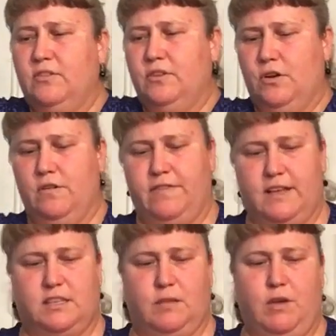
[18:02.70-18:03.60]
don't know if
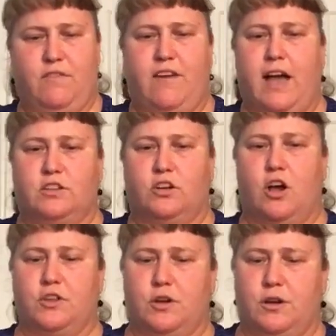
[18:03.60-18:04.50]
that's gonna be a factor
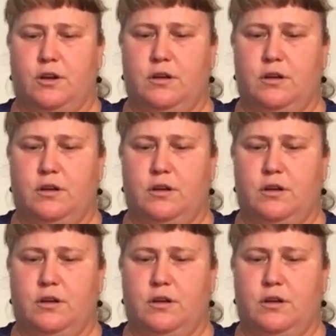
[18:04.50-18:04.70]
on your